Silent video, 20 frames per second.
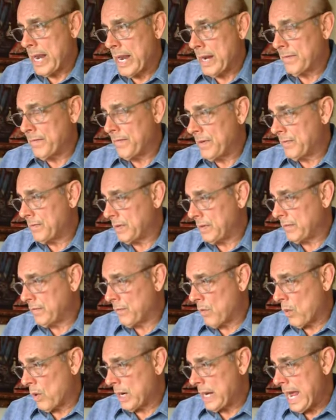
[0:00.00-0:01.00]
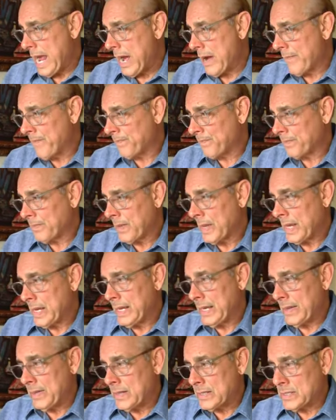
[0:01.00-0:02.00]
We're at 854
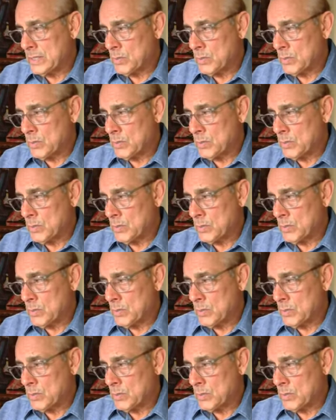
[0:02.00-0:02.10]
now.